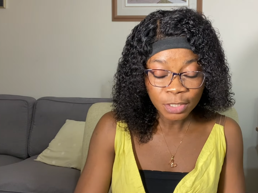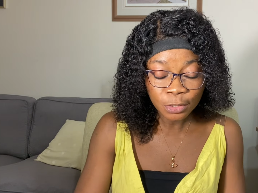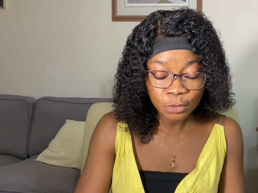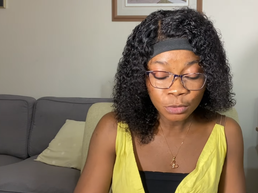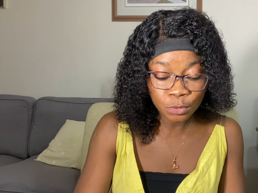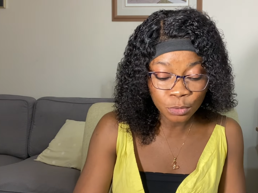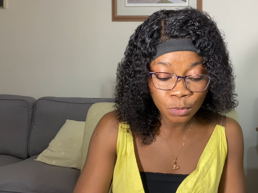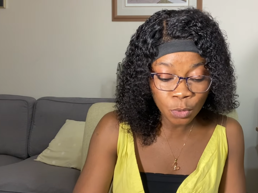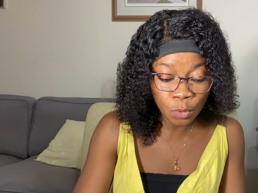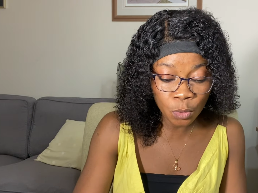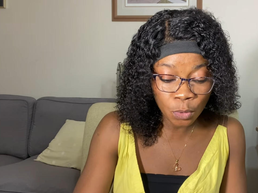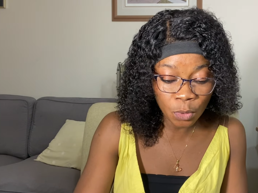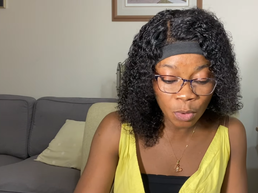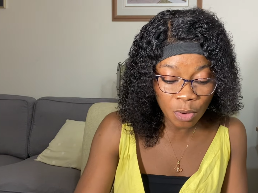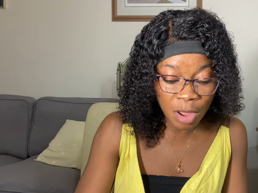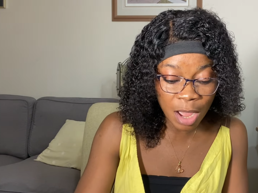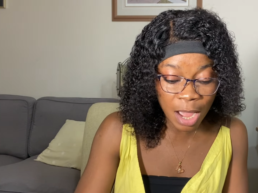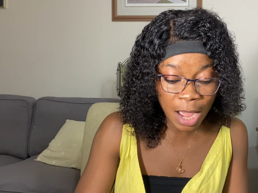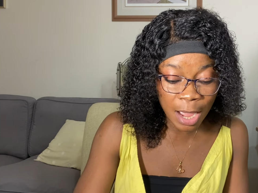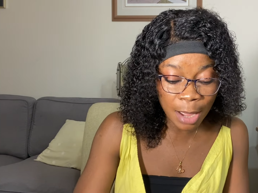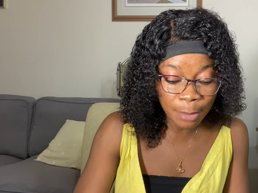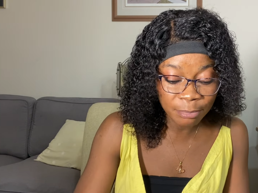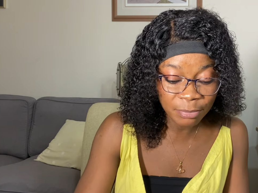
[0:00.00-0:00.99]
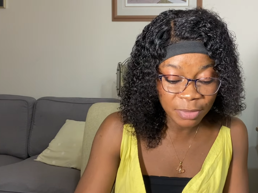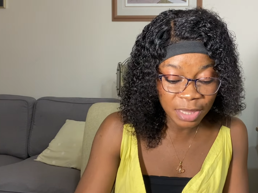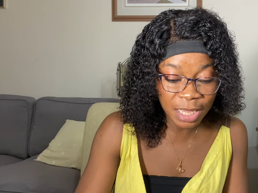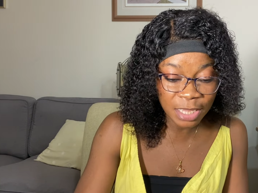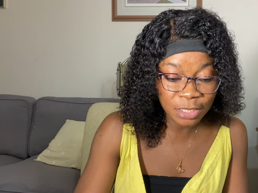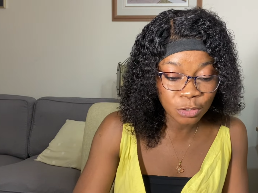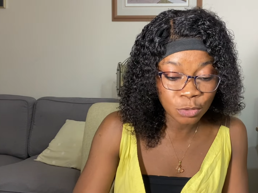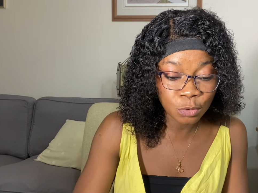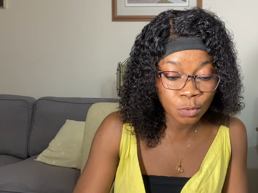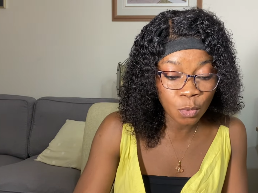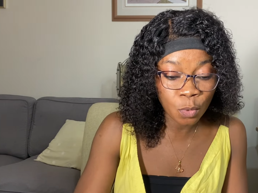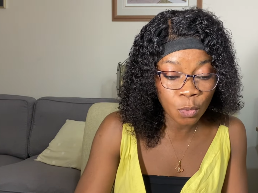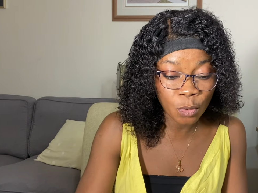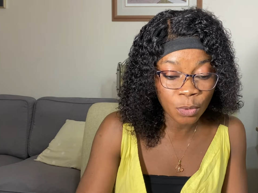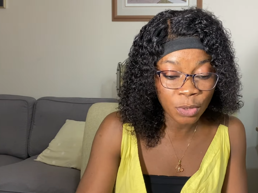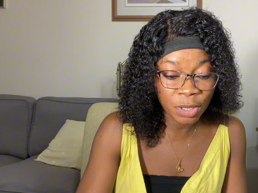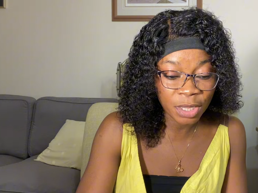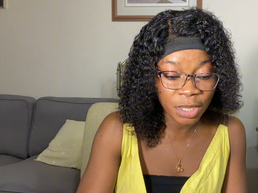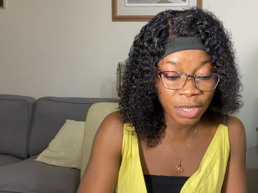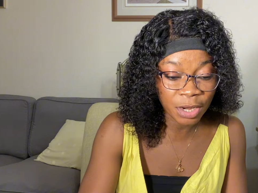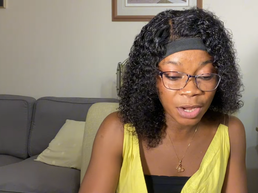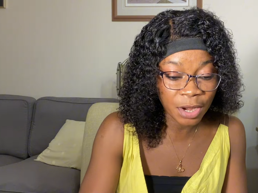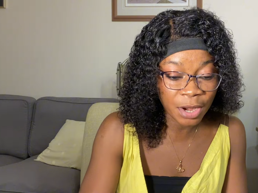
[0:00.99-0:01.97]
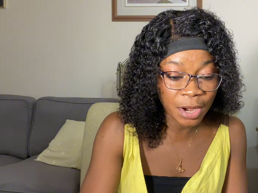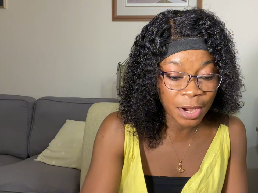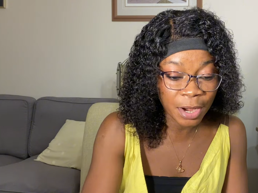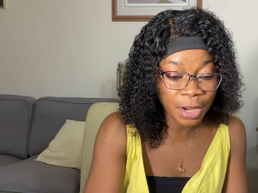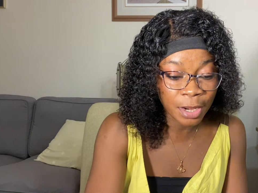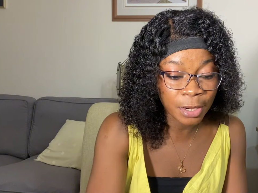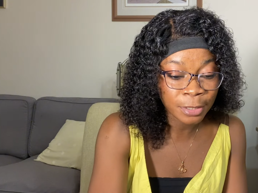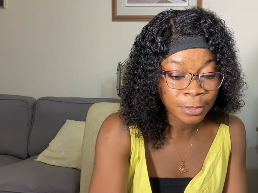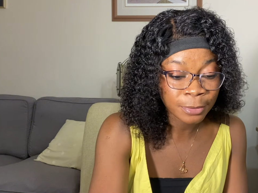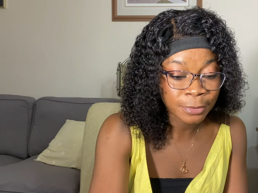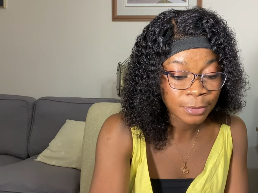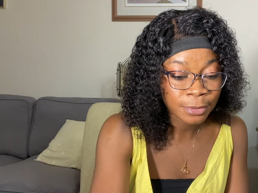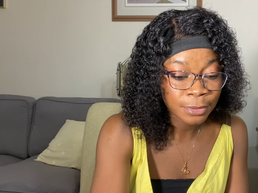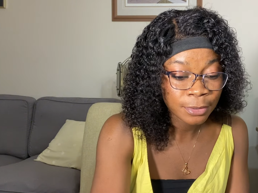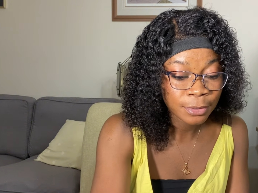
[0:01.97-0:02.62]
So let's go here.